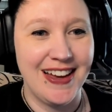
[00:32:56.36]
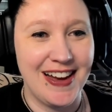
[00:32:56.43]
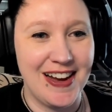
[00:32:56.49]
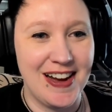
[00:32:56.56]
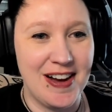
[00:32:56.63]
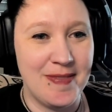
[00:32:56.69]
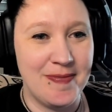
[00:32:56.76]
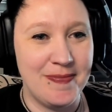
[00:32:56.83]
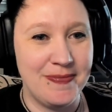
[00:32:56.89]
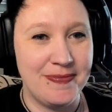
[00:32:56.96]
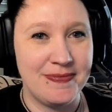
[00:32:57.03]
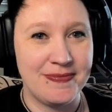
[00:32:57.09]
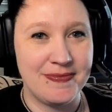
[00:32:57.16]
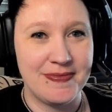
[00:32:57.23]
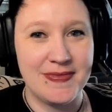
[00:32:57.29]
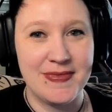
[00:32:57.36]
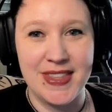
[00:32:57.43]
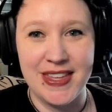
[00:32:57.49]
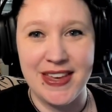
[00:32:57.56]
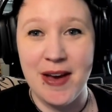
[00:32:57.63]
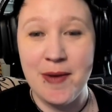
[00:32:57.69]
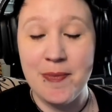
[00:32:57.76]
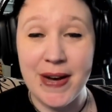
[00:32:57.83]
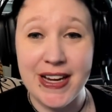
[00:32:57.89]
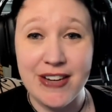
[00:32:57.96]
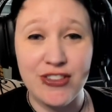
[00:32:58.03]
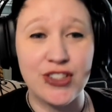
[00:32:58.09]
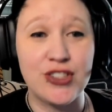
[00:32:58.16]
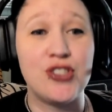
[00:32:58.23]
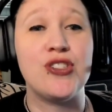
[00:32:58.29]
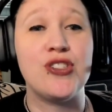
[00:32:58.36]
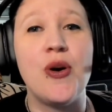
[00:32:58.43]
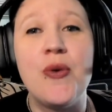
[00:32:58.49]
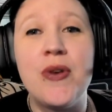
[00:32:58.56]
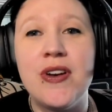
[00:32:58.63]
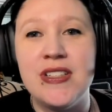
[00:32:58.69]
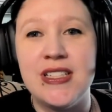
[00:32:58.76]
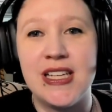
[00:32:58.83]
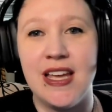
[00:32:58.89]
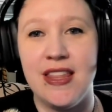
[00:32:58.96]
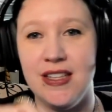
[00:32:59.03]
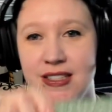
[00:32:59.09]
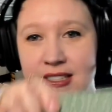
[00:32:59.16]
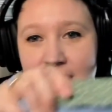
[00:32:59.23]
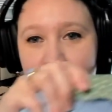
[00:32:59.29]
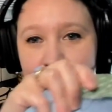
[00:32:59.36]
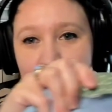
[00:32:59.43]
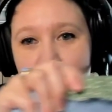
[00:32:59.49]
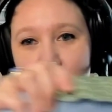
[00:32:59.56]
um, but it felt so good to get this out. So